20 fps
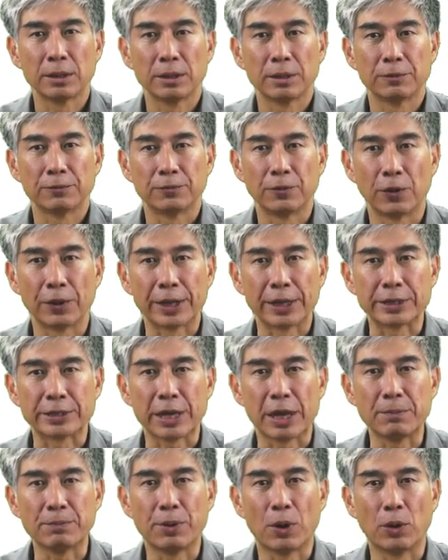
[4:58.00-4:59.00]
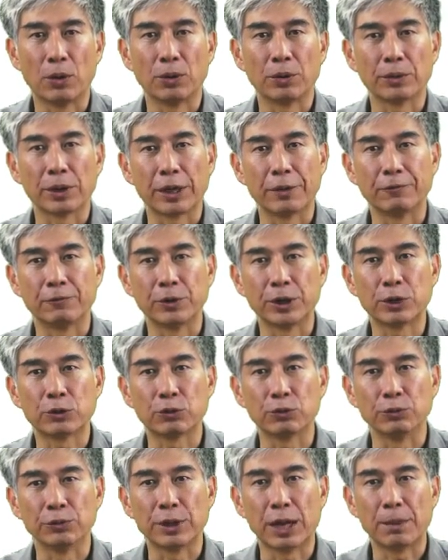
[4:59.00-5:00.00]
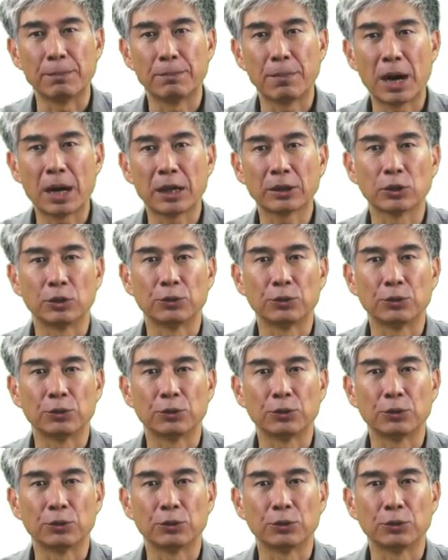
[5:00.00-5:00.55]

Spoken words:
For example, if we do not model